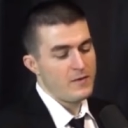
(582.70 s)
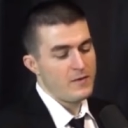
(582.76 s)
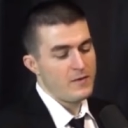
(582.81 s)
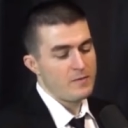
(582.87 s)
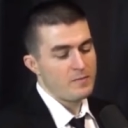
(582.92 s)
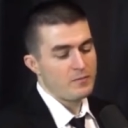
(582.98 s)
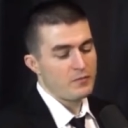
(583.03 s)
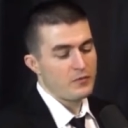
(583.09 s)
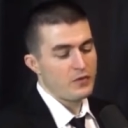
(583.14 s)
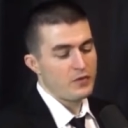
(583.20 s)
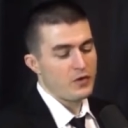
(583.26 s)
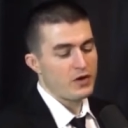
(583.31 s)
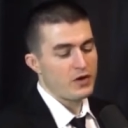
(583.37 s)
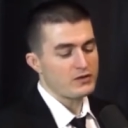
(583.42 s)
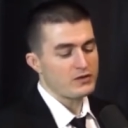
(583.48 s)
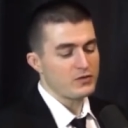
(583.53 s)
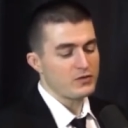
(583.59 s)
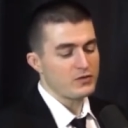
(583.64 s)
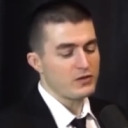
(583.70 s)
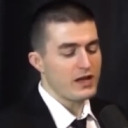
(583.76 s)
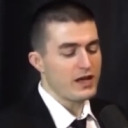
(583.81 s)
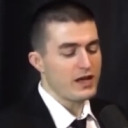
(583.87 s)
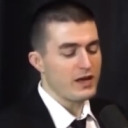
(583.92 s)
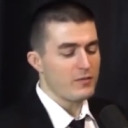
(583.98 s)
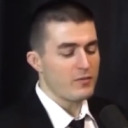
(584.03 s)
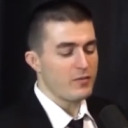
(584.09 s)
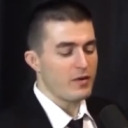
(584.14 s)
No. Okay. So,
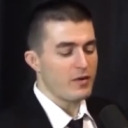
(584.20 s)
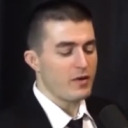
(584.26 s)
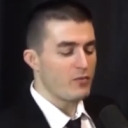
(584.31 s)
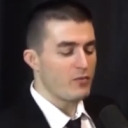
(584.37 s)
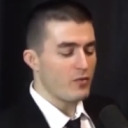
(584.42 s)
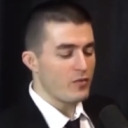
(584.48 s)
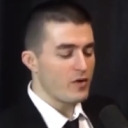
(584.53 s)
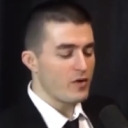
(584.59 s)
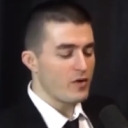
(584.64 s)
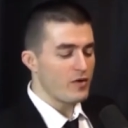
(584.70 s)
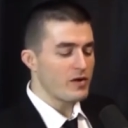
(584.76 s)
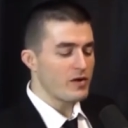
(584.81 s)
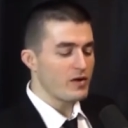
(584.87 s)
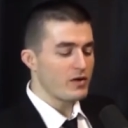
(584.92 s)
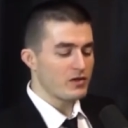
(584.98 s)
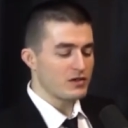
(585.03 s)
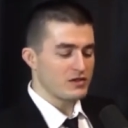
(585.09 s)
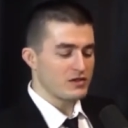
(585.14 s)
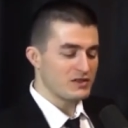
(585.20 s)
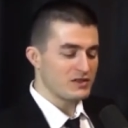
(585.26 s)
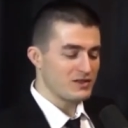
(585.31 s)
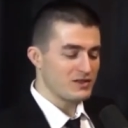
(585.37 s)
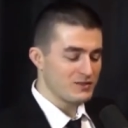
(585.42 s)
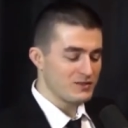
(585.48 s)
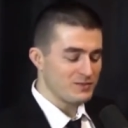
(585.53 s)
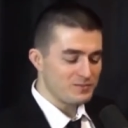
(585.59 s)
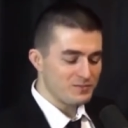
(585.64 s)
like, one of my questions is, is